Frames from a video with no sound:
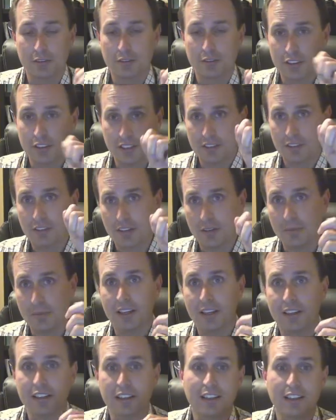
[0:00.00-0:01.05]
your sticks are
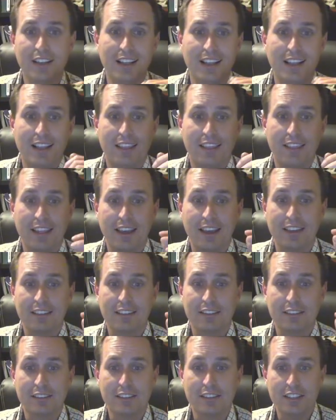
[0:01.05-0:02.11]
commanding,
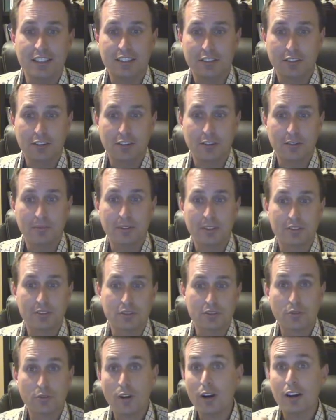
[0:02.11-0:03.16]
that the D term is
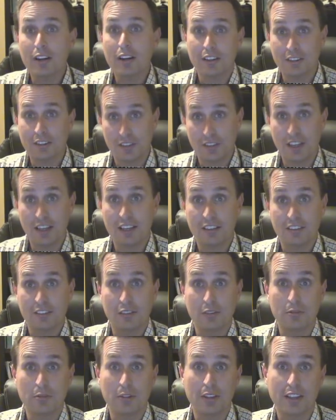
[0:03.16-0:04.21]
strong enough yet
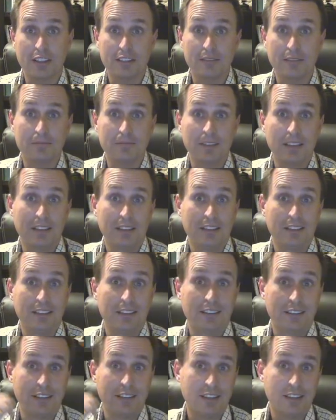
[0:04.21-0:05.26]
to then
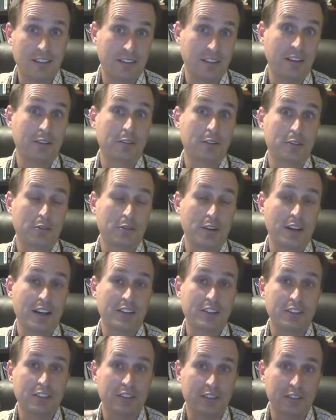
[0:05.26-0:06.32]
kick the other
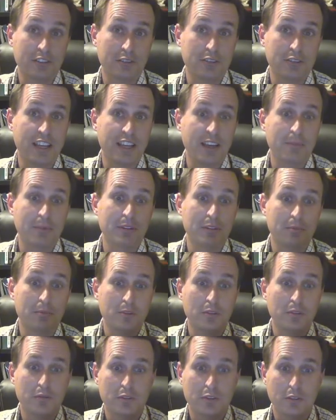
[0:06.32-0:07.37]
direction to dampen the
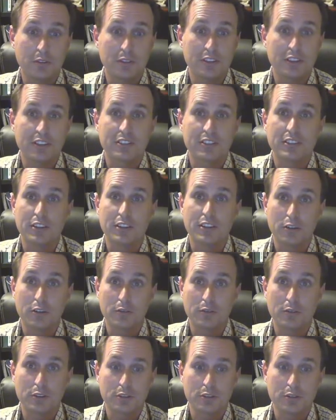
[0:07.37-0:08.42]
move so it doesn't
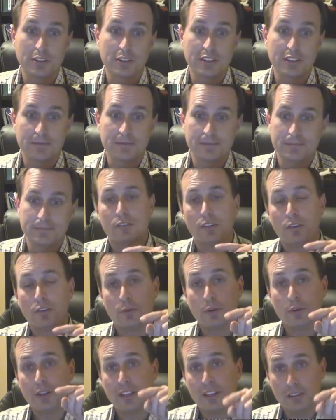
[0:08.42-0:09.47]
overshoot it. So
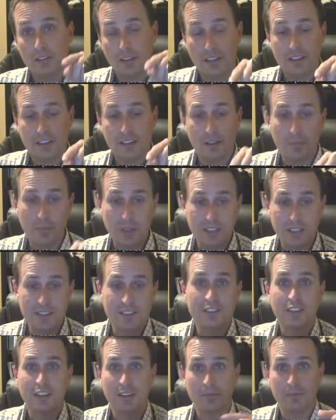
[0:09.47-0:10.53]
if we look at the PID
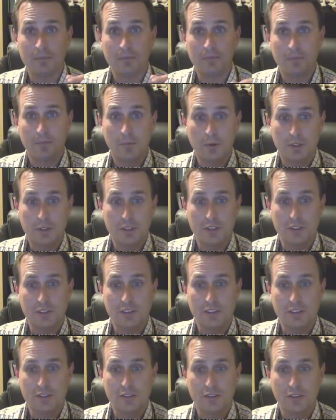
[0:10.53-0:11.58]
sum, which
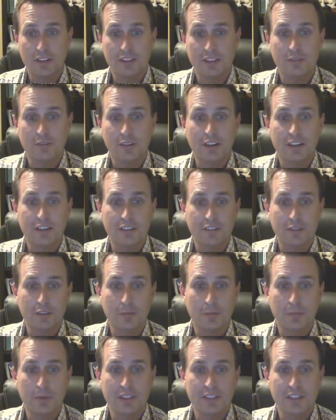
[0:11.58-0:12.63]
is this trace right here for
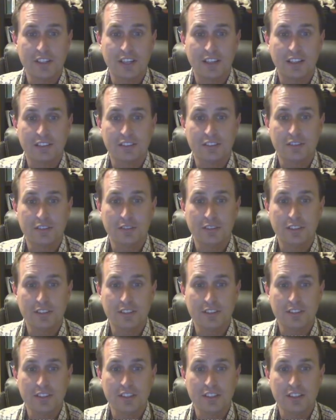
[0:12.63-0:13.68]
the pitch axis, you can
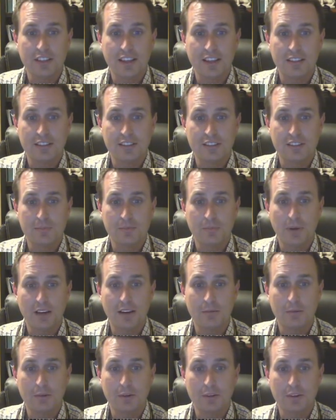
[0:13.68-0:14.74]
see that
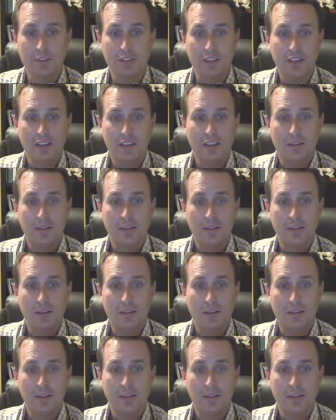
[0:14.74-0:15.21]
spot where it's